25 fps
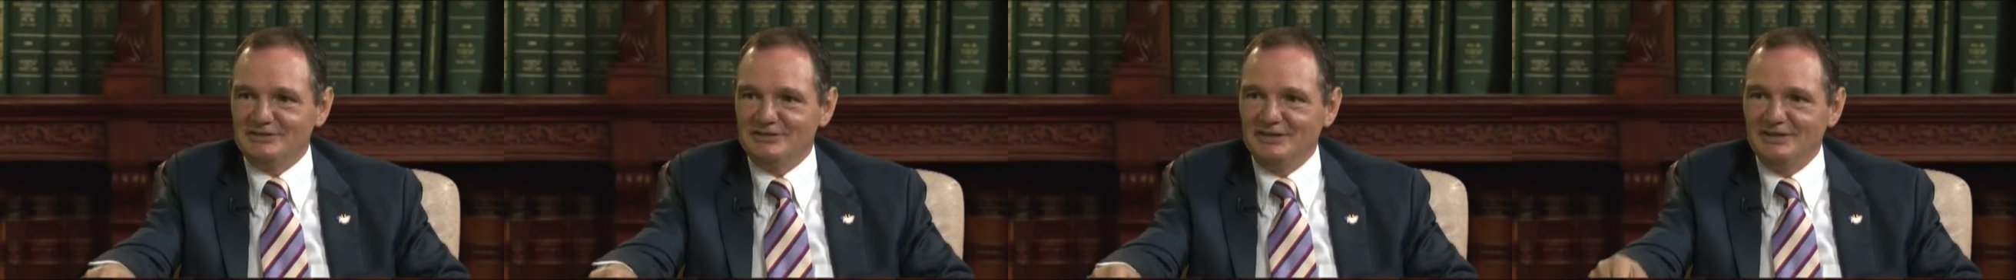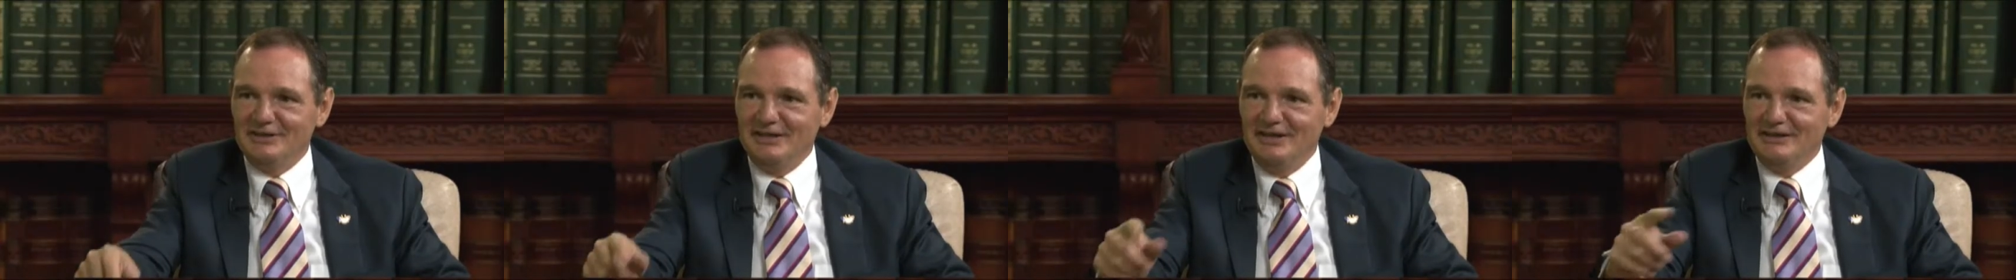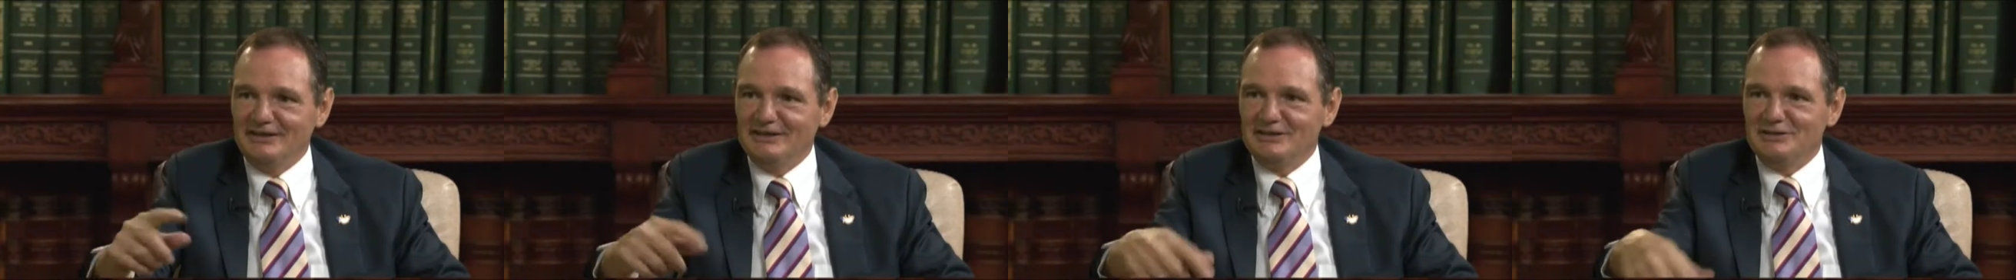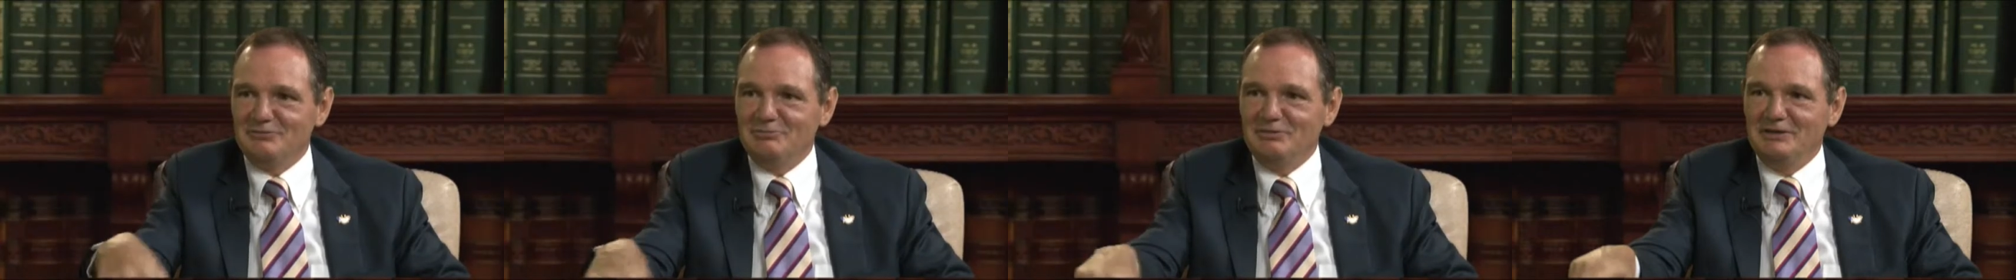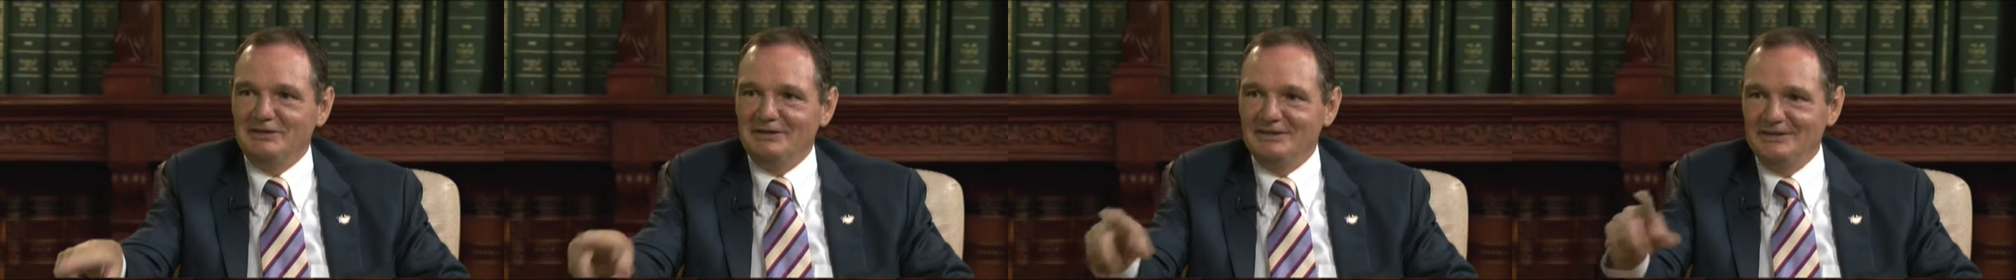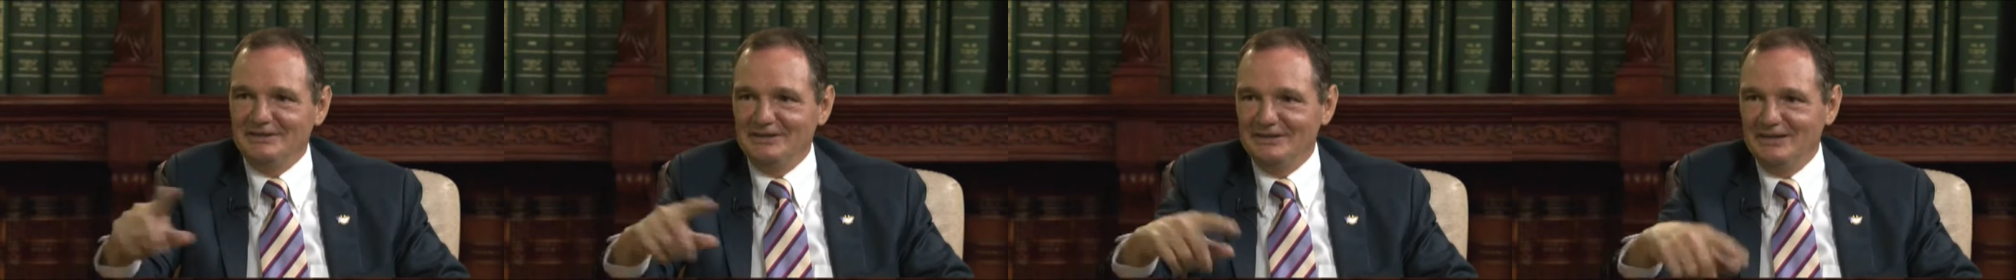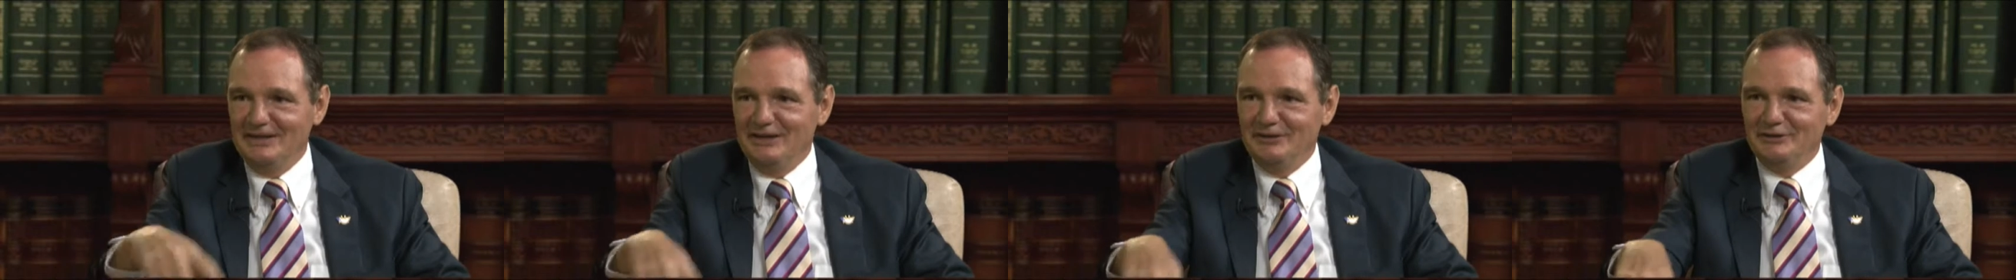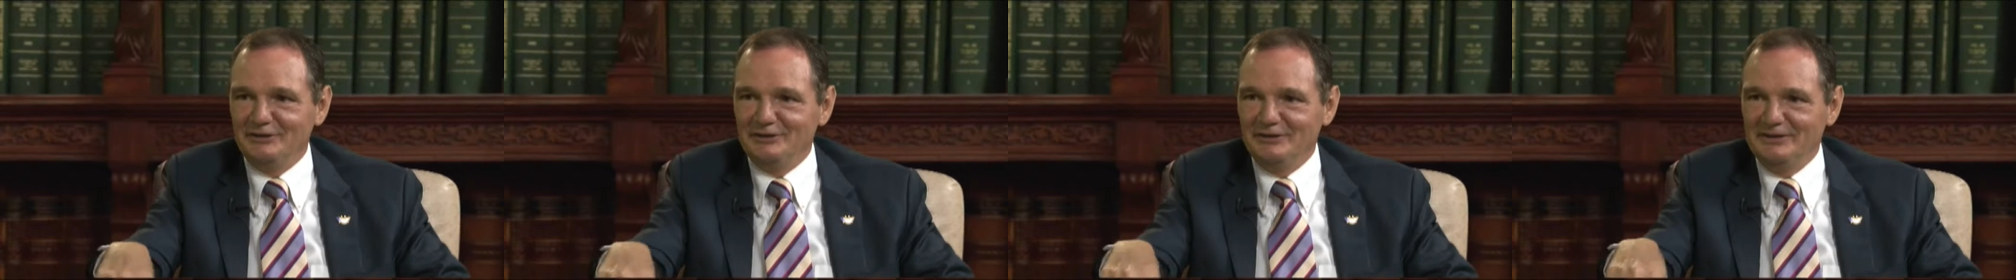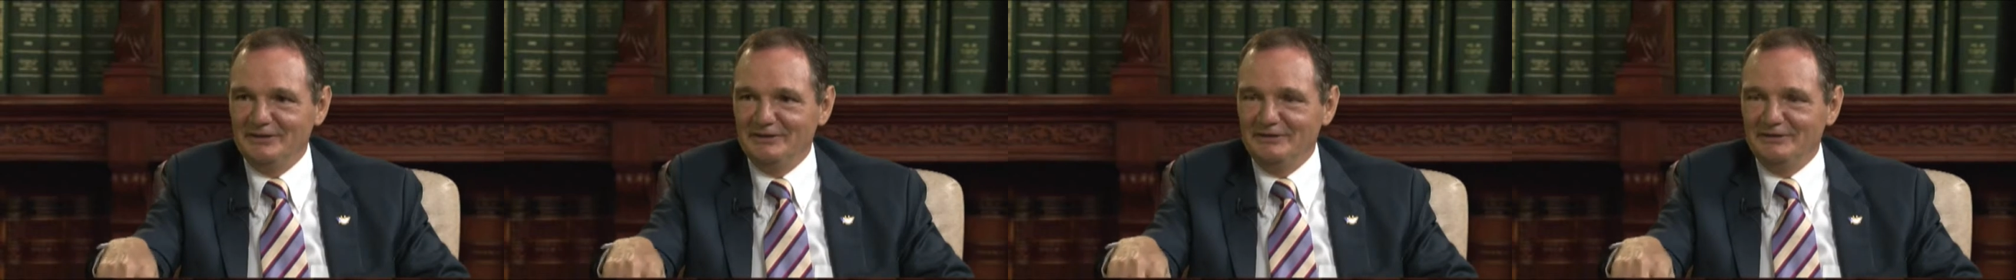so they had to spend it in the local